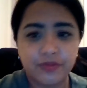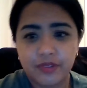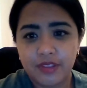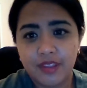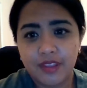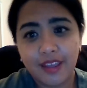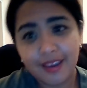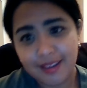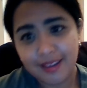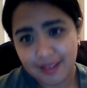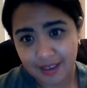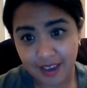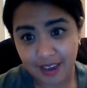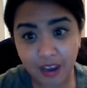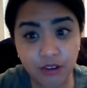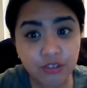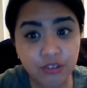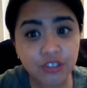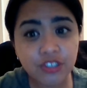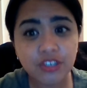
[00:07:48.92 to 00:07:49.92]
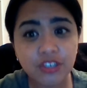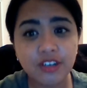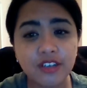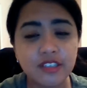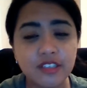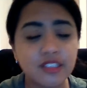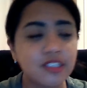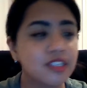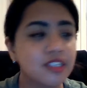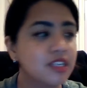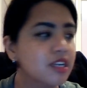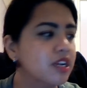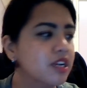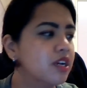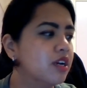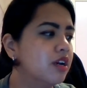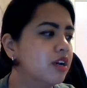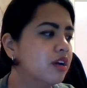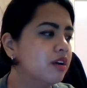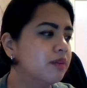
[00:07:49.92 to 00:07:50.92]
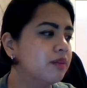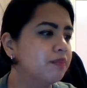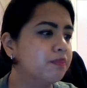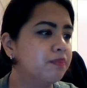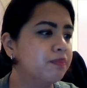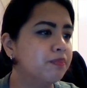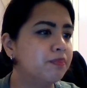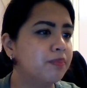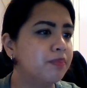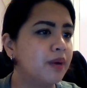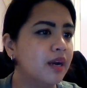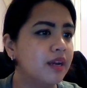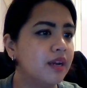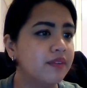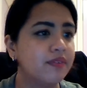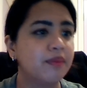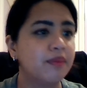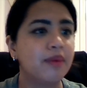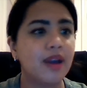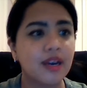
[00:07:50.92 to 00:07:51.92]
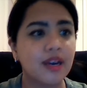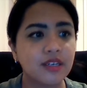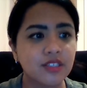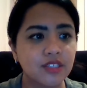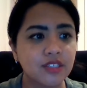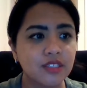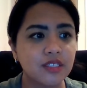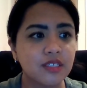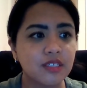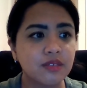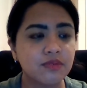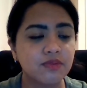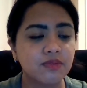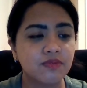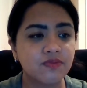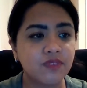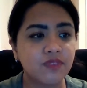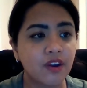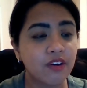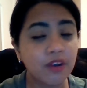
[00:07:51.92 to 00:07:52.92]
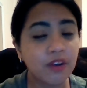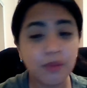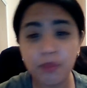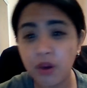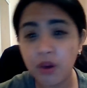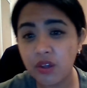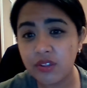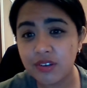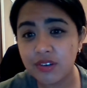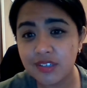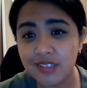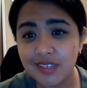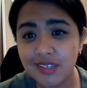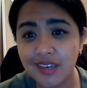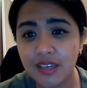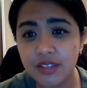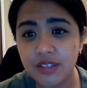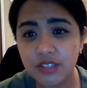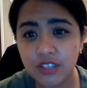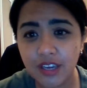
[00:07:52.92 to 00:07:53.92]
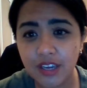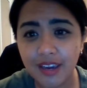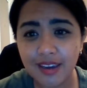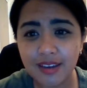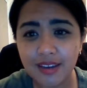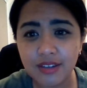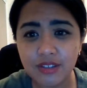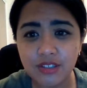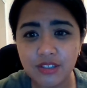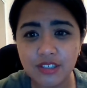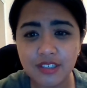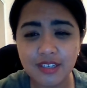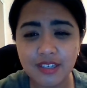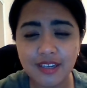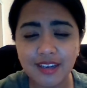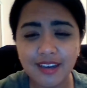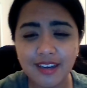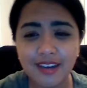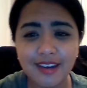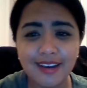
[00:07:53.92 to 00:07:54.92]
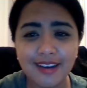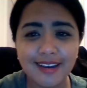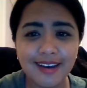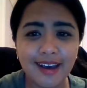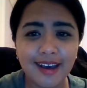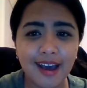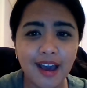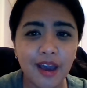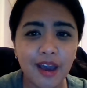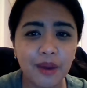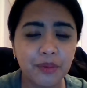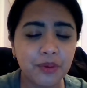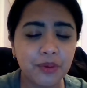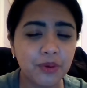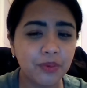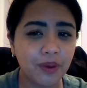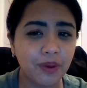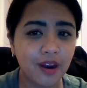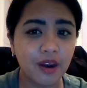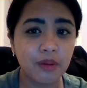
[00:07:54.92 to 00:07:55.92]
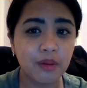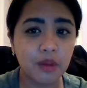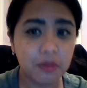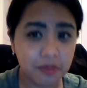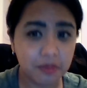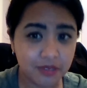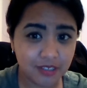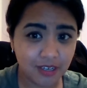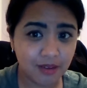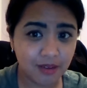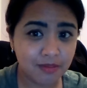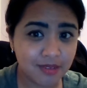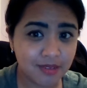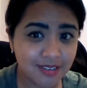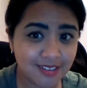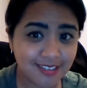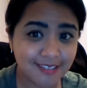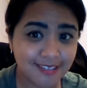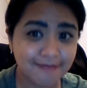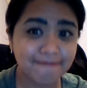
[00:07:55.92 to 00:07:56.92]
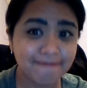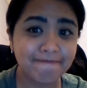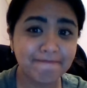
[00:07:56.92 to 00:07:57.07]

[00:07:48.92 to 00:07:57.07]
Like a house shirt. But if I'm actually very bothered to get changed, I would wear my pajamas.